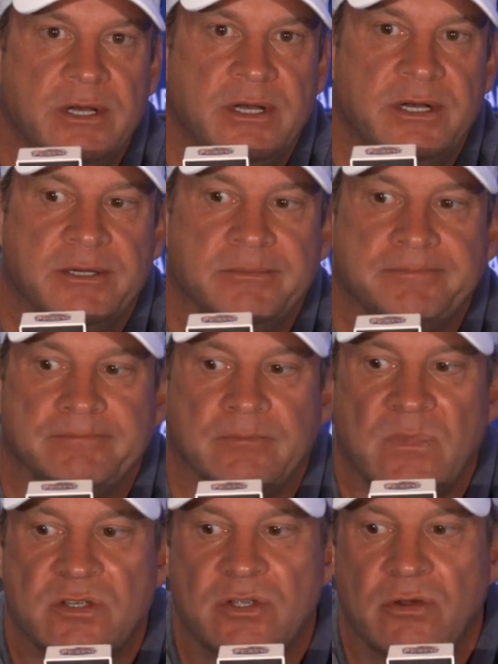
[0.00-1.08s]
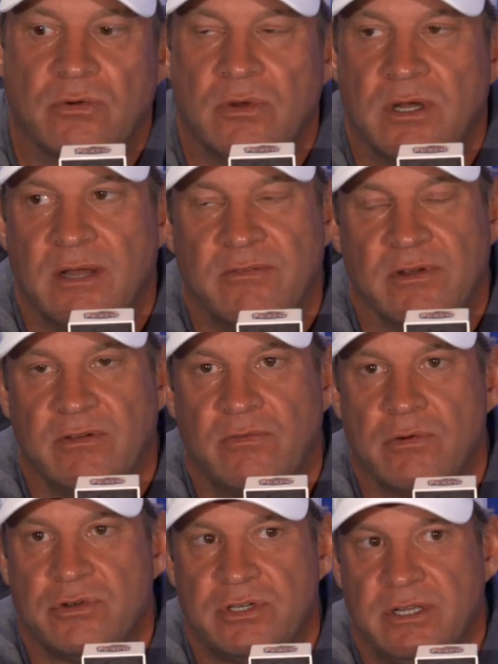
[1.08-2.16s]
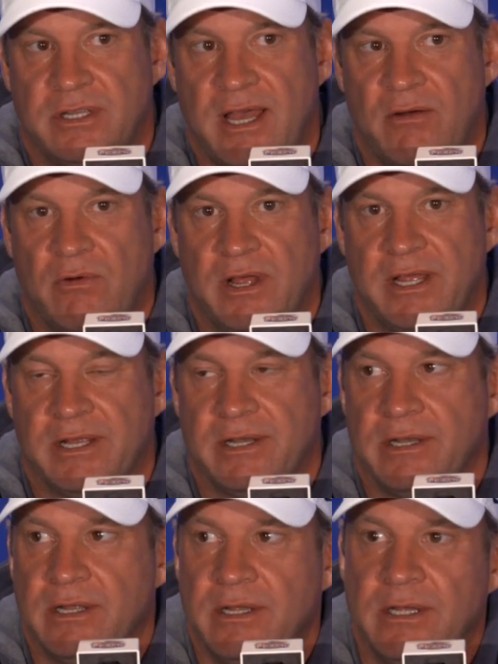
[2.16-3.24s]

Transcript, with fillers: Um, so I'm very fortunate that way. And,